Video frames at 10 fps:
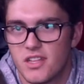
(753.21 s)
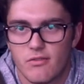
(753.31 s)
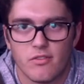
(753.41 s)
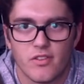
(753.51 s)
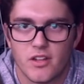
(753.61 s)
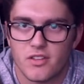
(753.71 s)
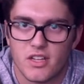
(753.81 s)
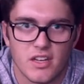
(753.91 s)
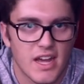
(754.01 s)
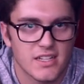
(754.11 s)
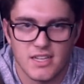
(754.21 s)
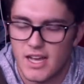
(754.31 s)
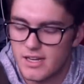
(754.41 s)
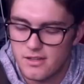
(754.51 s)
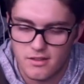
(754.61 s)
never failed to connect
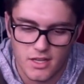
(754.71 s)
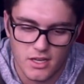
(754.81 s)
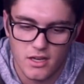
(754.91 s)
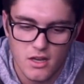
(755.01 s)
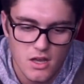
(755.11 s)
to anything.